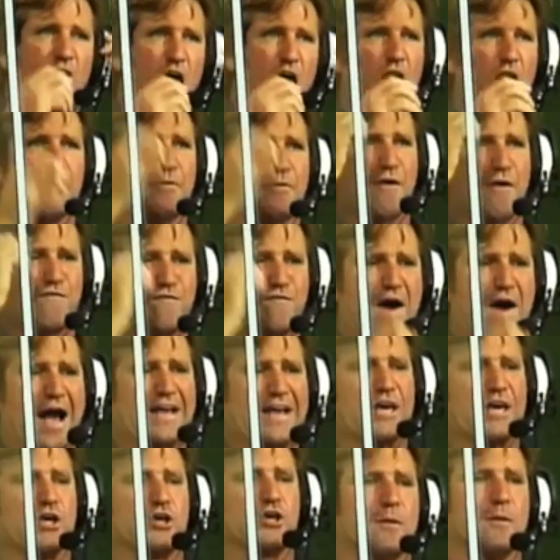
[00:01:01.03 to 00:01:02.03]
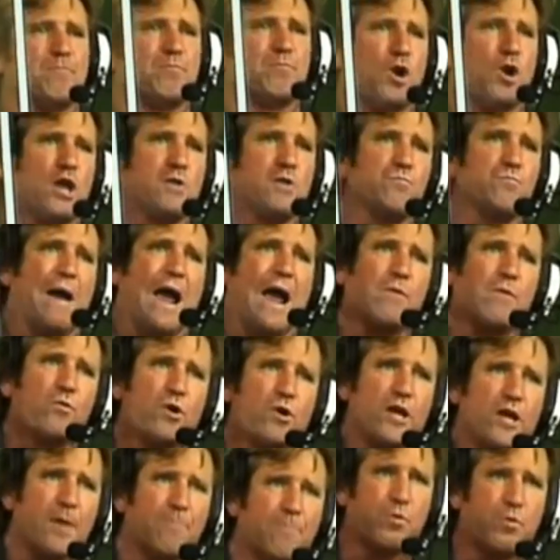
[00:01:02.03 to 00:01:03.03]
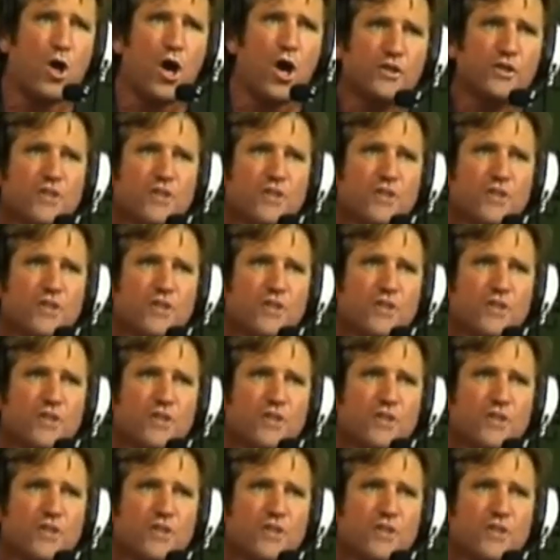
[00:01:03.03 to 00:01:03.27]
with a very good roster at the Rabbitohs, and full